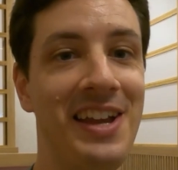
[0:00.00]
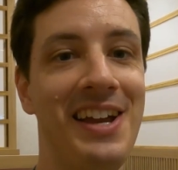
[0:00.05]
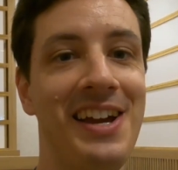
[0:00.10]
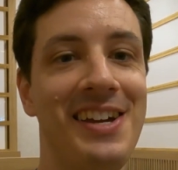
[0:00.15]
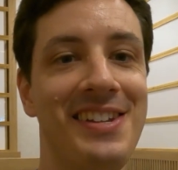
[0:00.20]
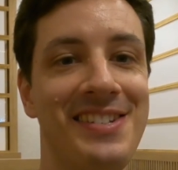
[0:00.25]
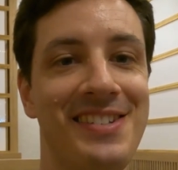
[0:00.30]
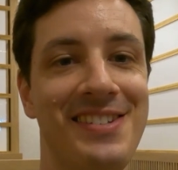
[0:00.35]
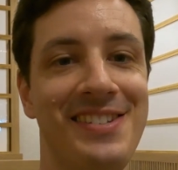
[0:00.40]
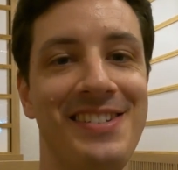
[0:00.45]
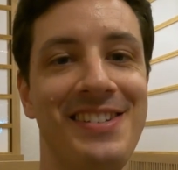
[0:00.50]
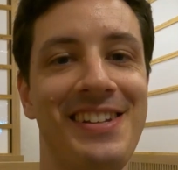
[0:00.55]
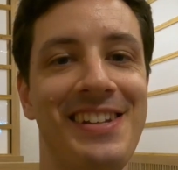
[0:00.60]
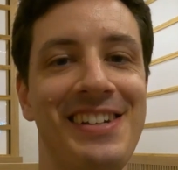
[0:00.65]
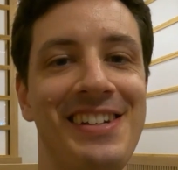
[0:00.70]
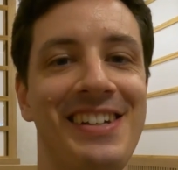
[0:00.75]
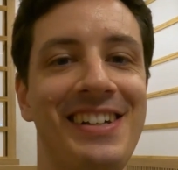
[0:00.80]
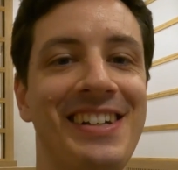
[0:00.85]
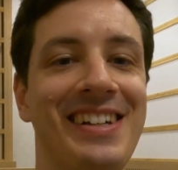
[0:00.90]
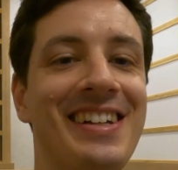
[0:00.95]
Yes.
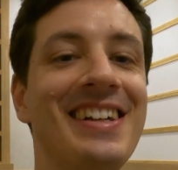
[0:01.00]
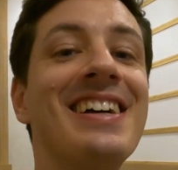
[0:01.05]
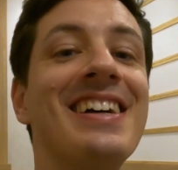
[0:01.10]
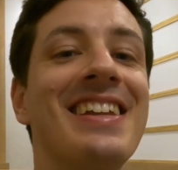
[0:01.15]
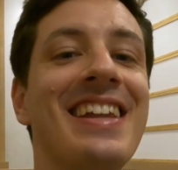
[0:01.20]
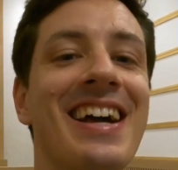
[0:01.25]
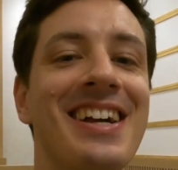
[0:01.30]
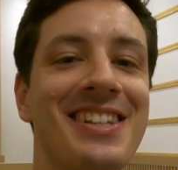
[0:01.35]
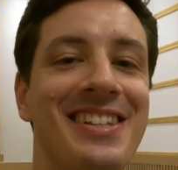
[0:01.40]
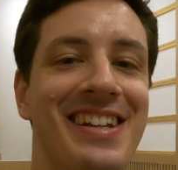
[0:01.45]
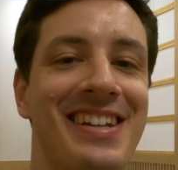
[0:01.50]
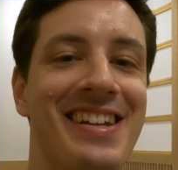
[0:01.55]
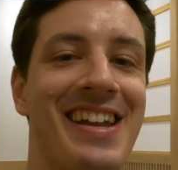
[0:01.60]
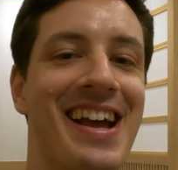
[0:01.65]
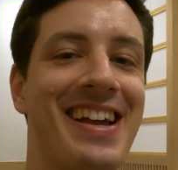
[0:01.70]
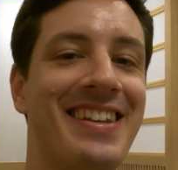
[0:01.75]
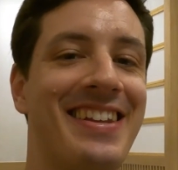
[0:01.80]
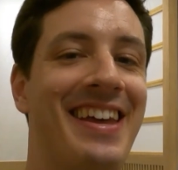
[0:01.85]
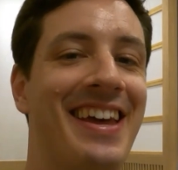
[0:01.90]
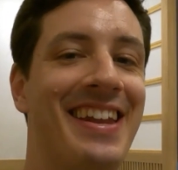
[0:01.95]
Next
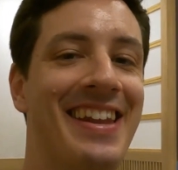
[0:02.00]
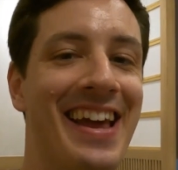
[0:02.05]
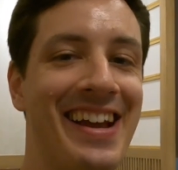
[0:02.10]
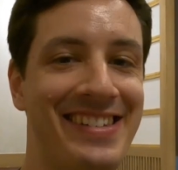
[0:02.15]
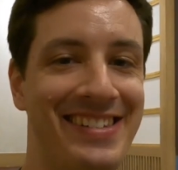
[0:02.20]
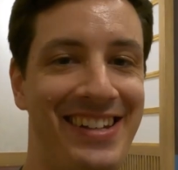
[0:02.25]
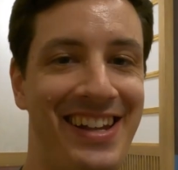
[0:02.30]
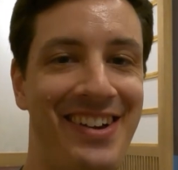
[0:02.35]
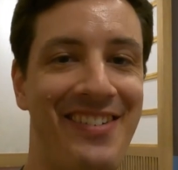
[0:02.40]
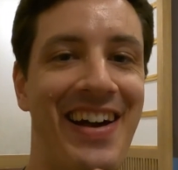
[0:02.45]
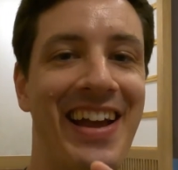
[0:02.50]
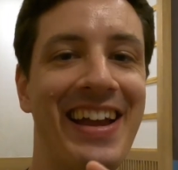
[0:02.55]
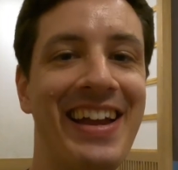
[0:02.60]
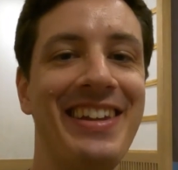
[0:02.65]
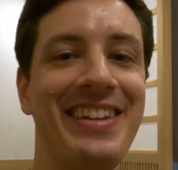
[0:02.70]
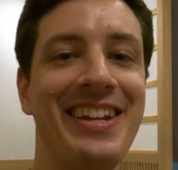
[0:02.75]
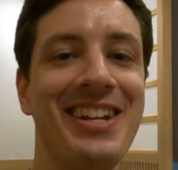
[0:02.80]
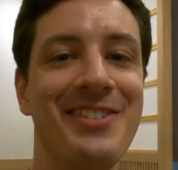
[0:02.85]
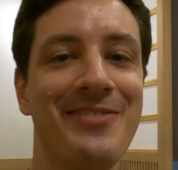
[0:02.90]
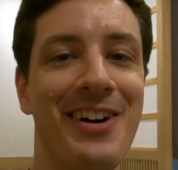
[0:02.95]
time I can
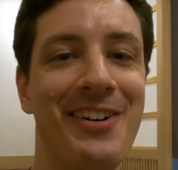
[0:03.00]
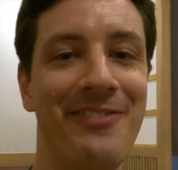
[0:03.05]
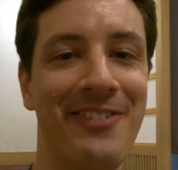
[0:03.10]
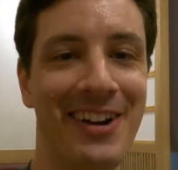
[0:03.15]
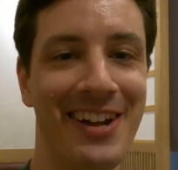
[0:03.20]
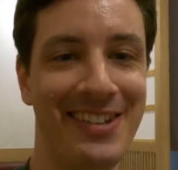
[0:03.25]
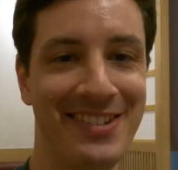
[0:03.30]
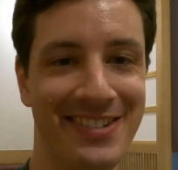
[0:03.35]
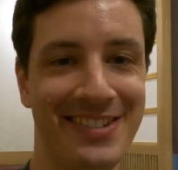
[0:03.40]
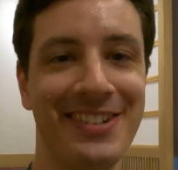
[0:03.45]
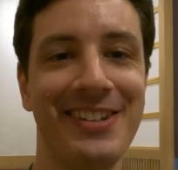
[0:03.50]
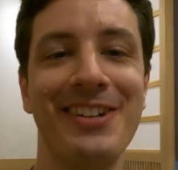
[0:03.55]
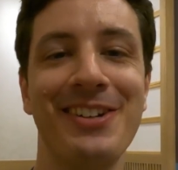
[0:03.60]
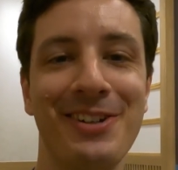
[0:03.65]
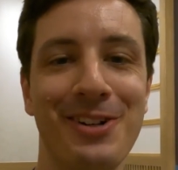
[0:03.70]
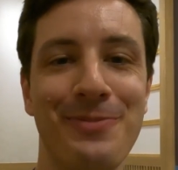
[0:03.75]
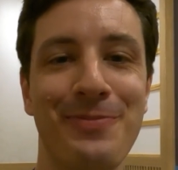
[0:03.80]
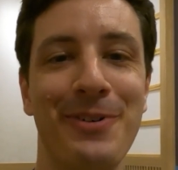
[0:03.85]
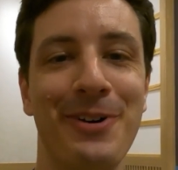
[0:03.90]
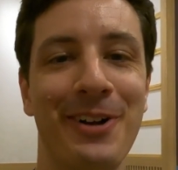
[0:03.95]
teach my friends.
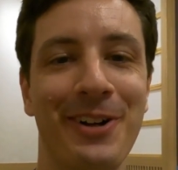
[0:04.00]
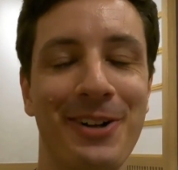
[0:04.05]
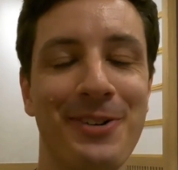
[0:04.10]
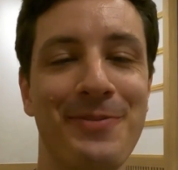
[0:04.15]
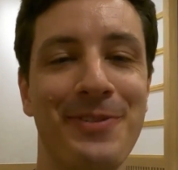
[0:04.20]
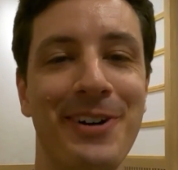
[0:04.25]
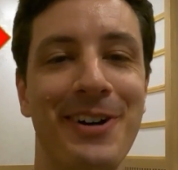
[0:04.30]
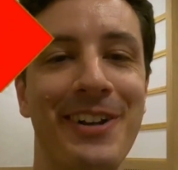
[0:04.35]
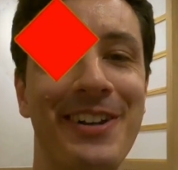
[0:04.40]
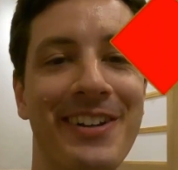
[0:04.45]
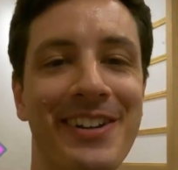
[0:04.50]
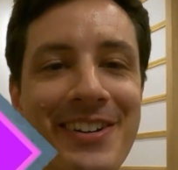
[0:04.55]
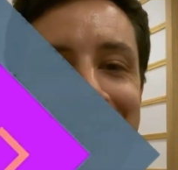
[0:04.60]
Good point, good point.